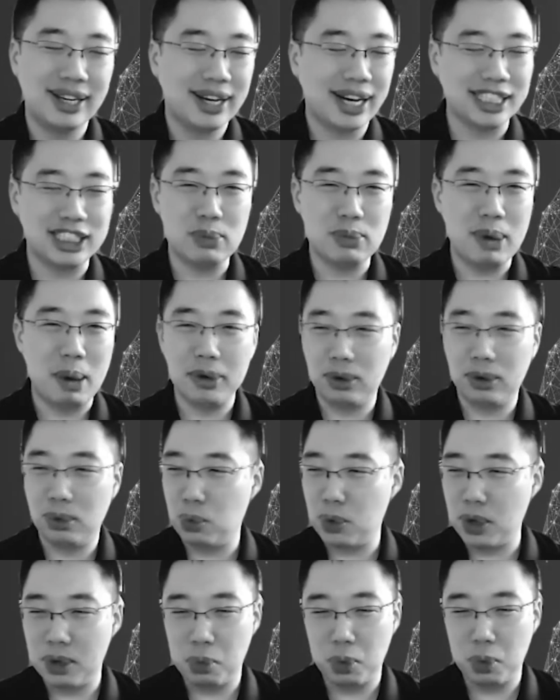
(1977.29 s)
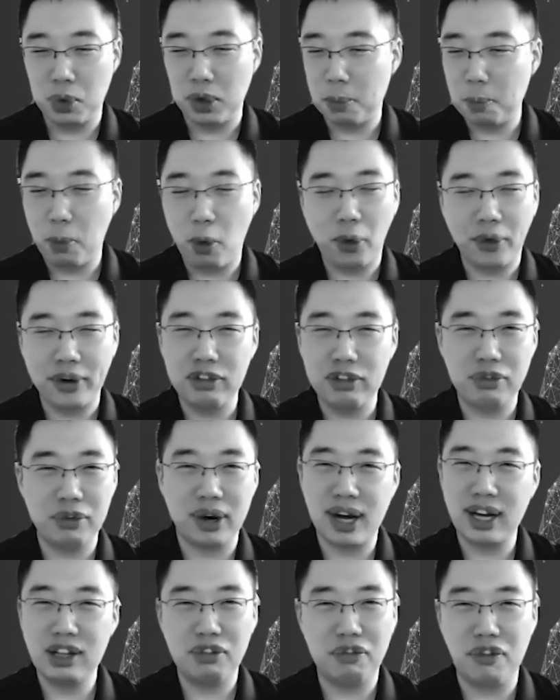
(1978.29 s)
I still remember we were pouring through
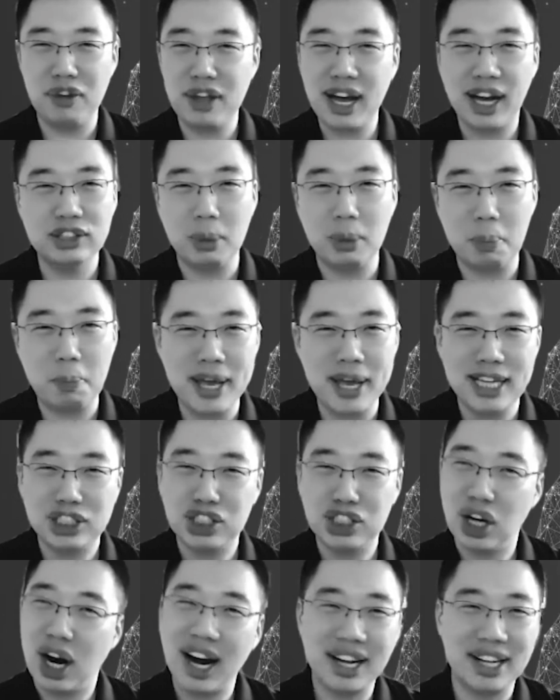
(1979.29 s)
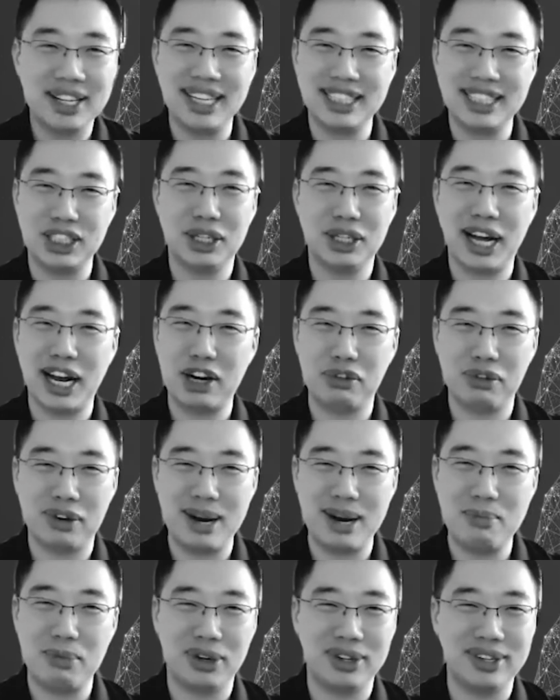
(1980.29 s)
a 300-page architecture
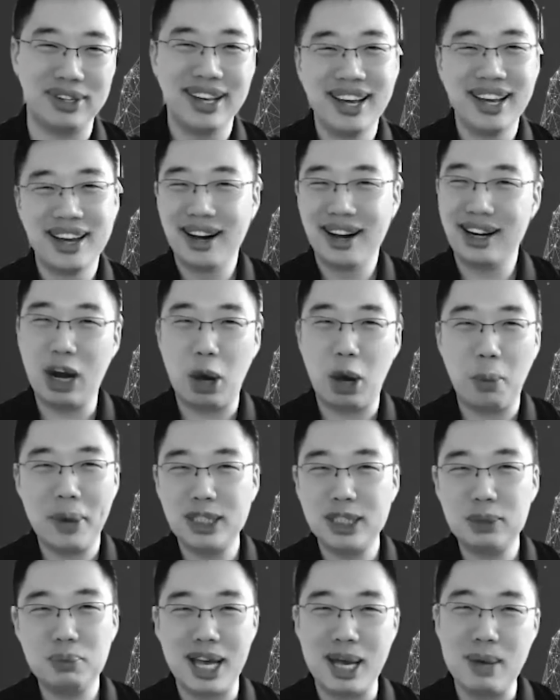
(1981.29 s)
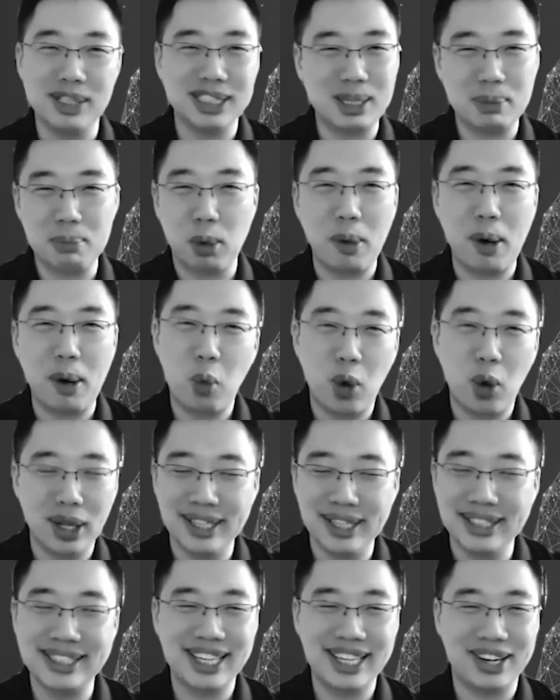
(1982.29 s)
diagram on cloud-based payments and mobile
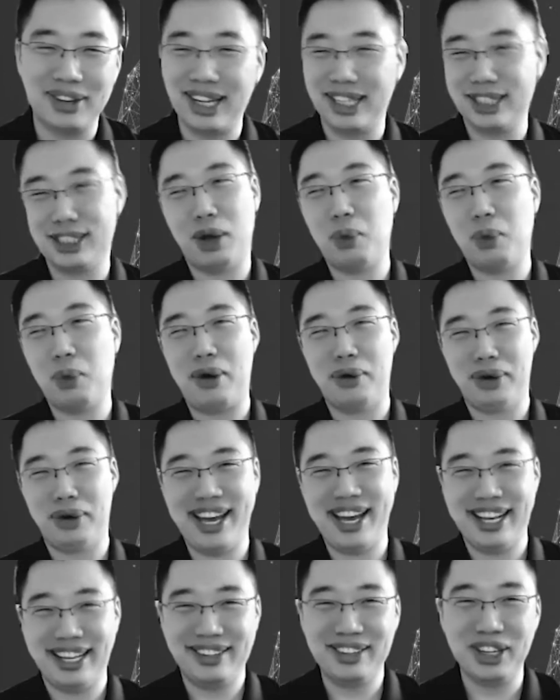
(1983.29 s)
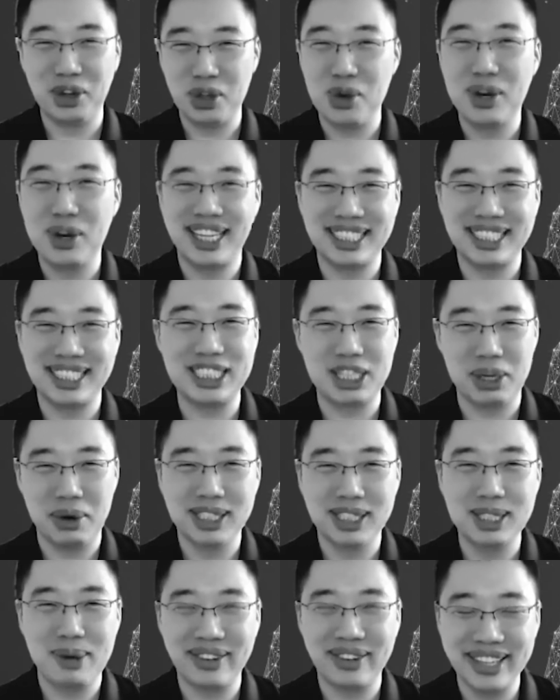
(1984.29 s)
wallets and all that. I was like, wow, okay, you guys are
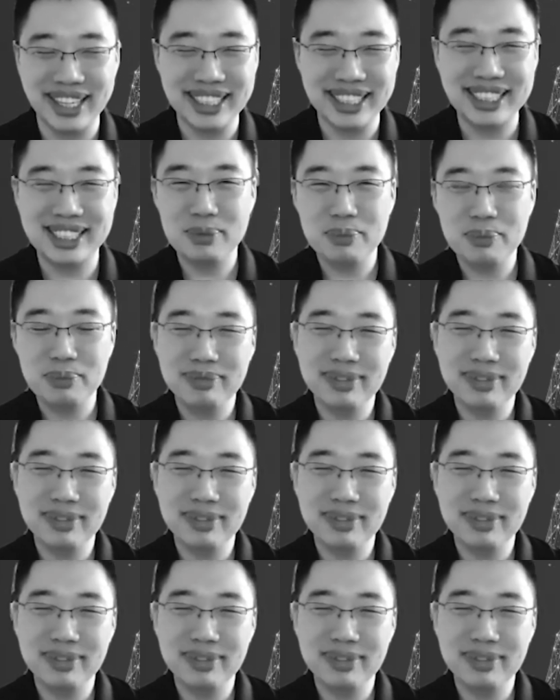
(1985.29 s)
serious about this.